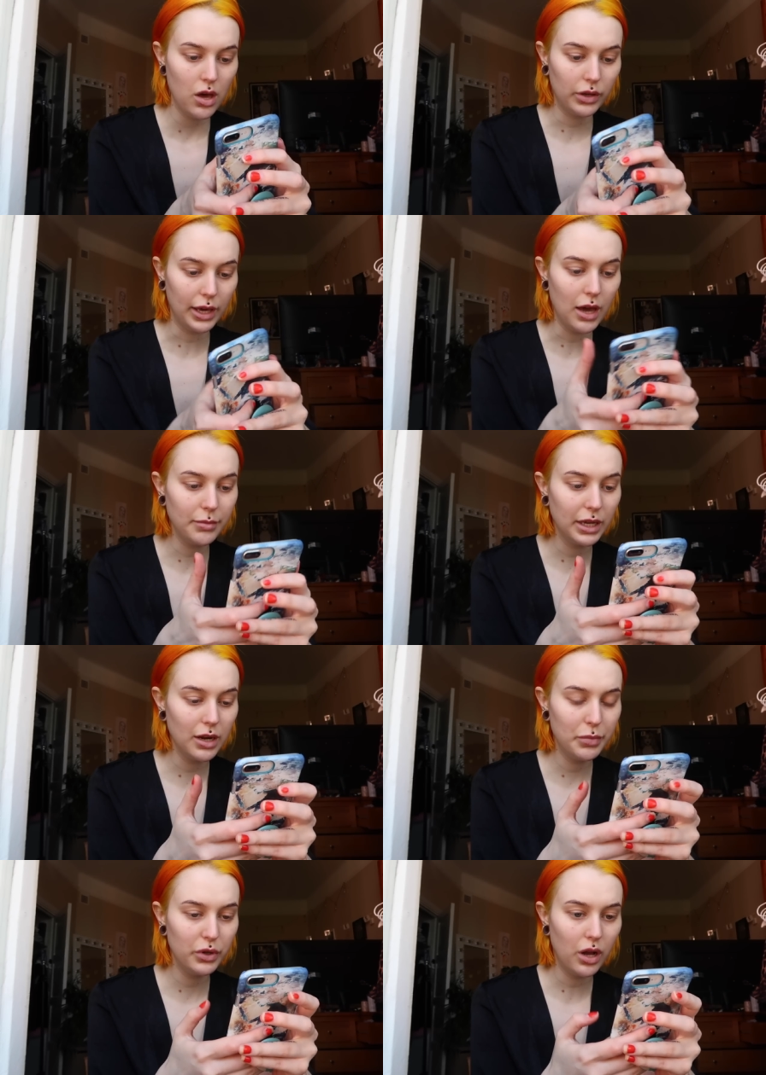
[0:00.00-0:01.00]
Okay, I'm
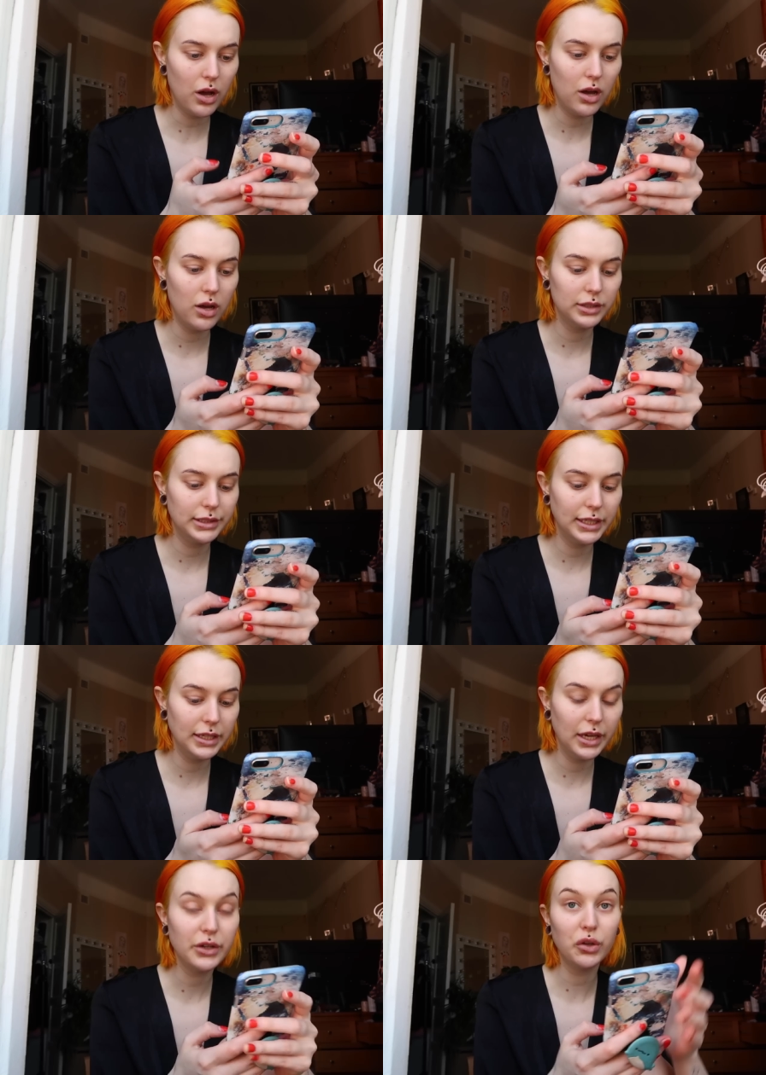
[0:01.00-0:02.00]
gonna put on
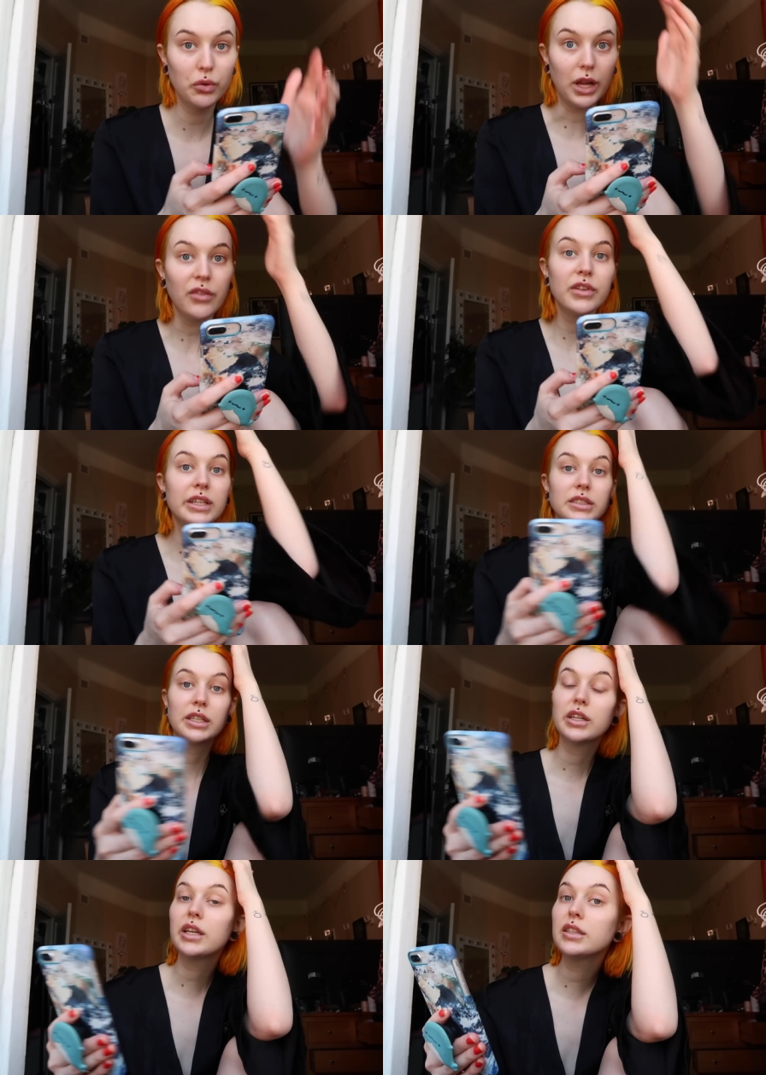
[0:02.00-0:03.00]
the new Netflix
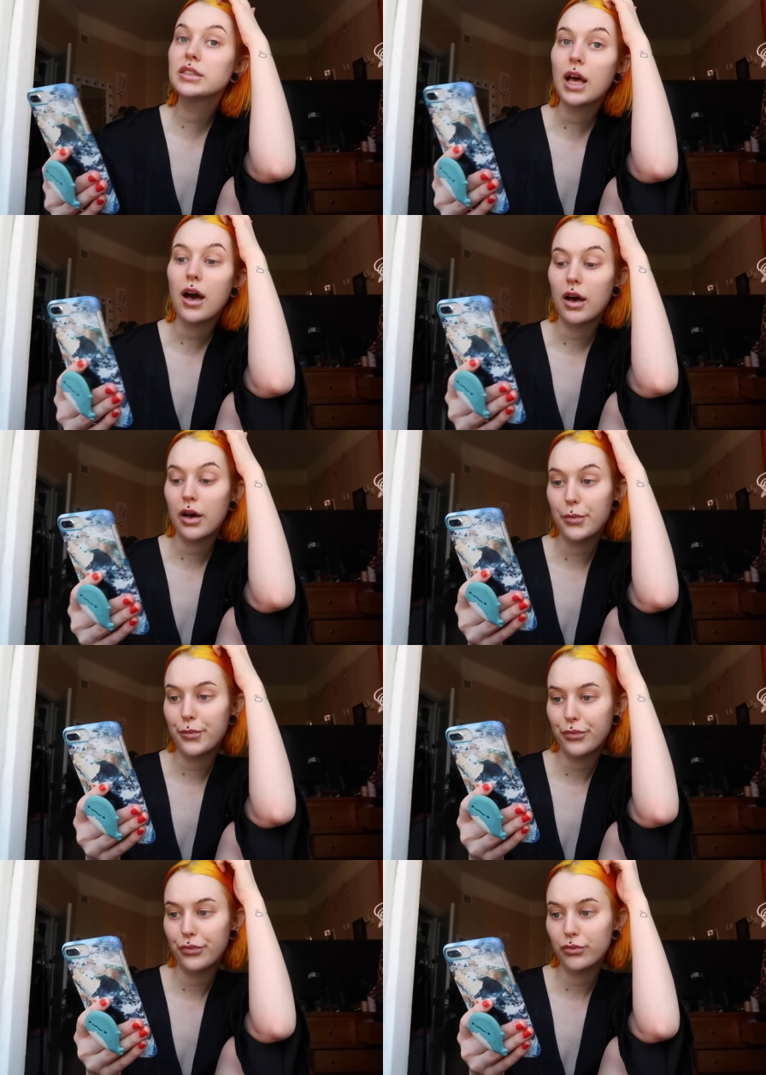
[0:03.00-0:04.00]
series,
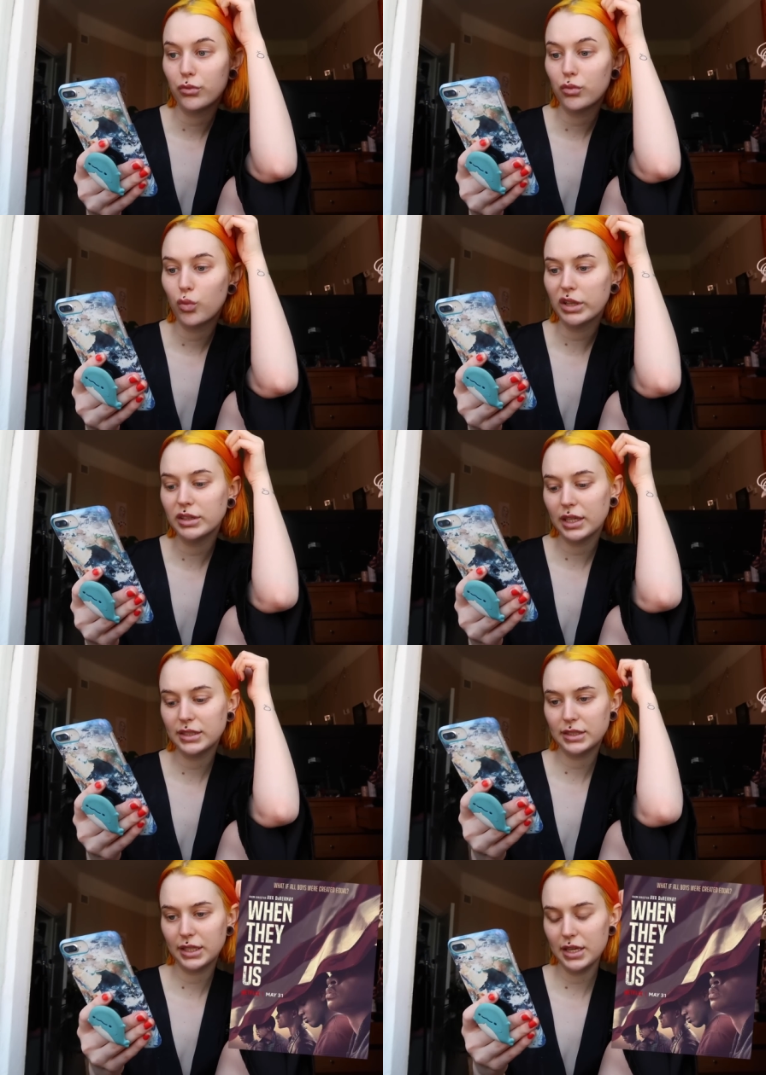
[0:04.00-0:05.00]
um, When They
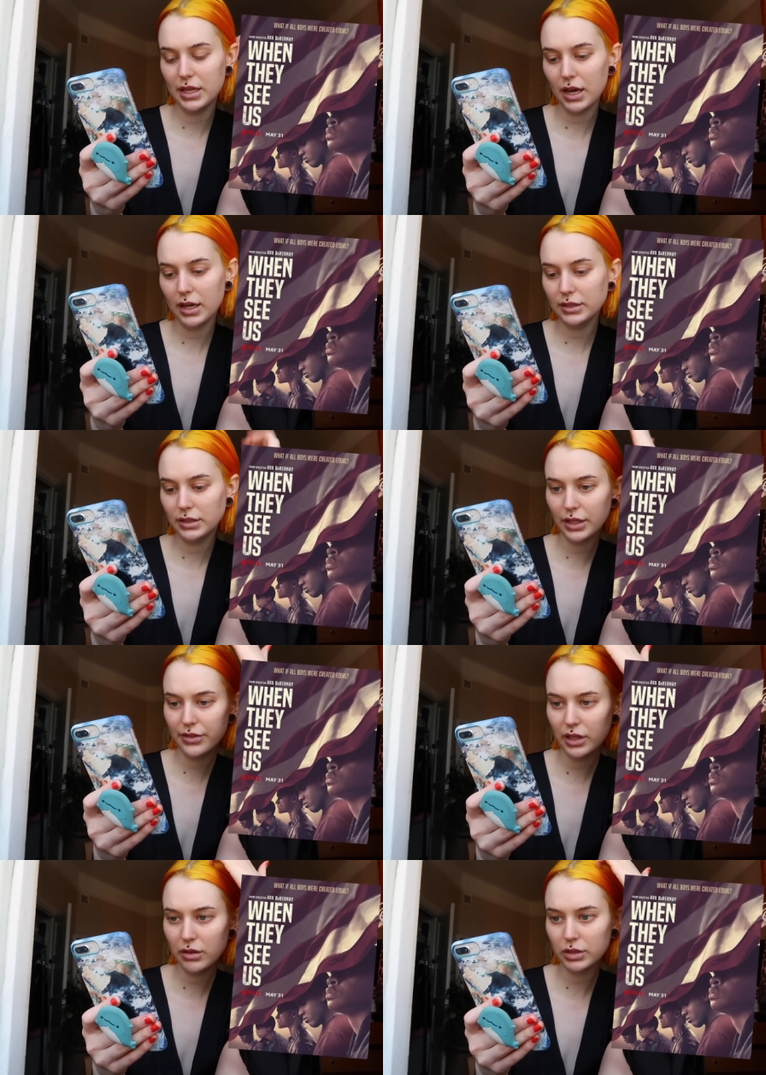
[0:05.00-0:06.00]
See Us, I
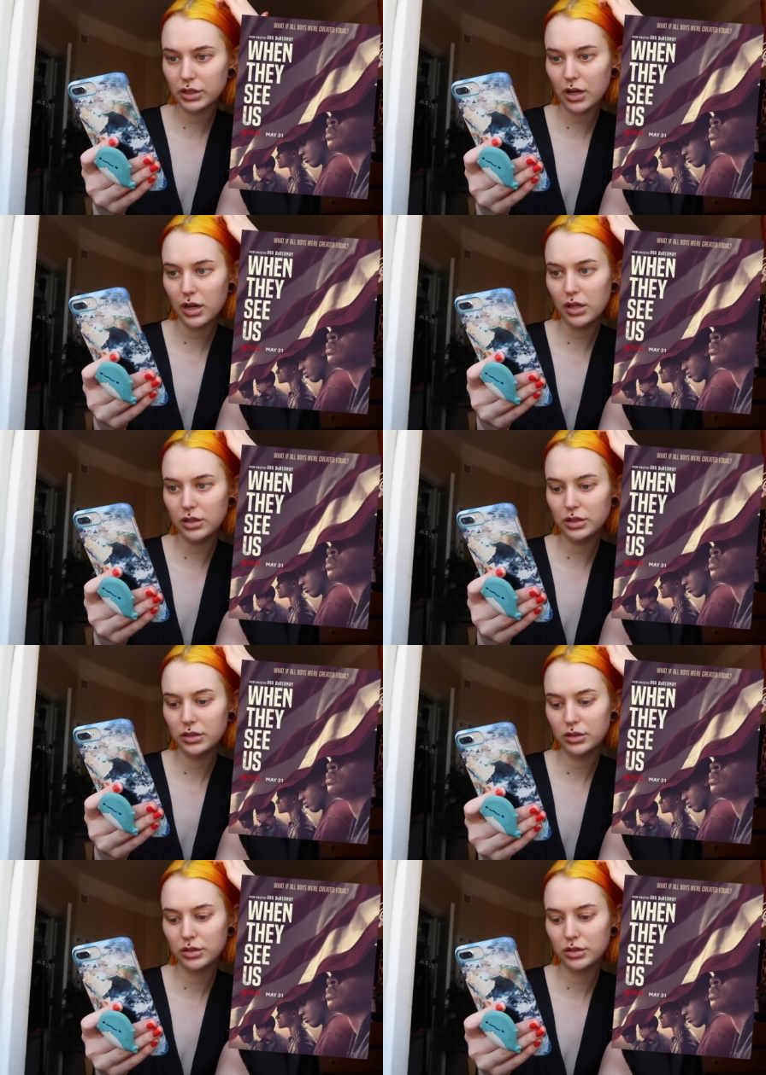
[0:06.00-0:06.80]
think it was called.